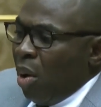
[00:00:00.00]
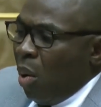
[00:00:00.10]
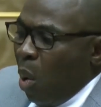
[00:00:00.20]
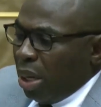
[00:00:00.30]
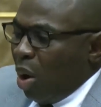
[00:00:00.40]

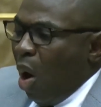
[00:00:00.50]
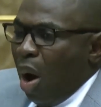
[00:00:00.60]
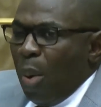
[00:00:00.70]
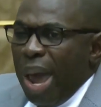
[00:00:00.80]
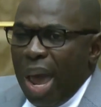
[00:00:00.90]
would
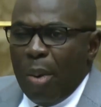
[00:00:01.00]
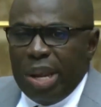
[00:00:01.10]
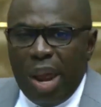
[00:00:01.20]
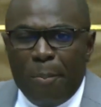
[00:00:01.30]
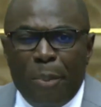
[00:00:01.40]
go away with
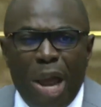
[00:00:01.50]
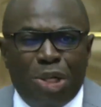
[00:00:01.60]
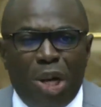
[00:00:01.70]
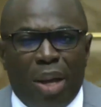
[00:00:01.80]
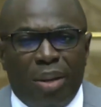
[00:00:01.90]
the
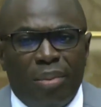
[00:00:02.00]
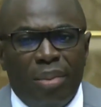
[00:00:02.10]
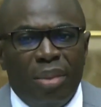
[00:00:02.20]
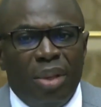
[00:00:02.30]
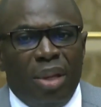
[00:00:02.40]
impression
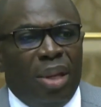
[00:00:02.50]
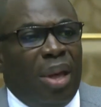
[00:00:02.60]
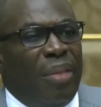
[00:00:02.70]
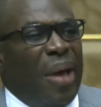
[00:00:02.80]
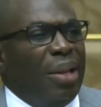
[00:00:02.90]

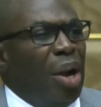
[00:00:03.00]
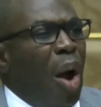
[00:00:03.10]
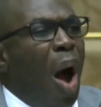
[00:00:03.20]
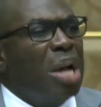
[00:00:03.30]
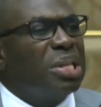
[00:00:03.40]
that the
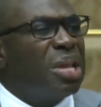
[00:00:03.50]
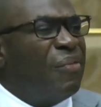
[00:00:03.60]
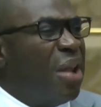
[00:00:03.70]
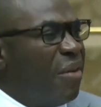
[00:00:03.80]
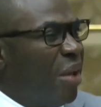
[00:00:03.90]
cost
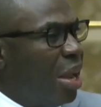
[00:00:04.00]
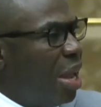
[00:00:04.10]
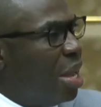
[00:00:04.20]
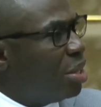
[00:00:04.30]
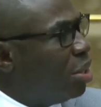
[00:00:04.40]
of living
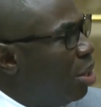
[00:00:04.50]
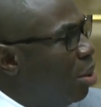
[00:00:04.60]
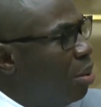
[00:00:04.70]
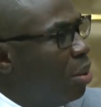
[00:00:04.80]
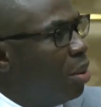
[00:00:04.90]

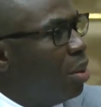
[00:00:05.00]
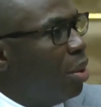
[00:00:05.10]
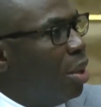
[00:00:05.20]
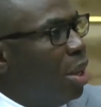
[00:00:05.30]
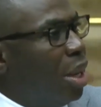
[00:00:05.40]
issue
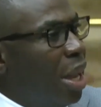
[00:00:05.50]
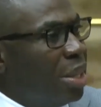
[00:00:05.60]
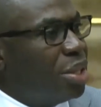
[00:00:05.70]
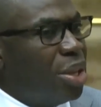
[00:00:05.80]
is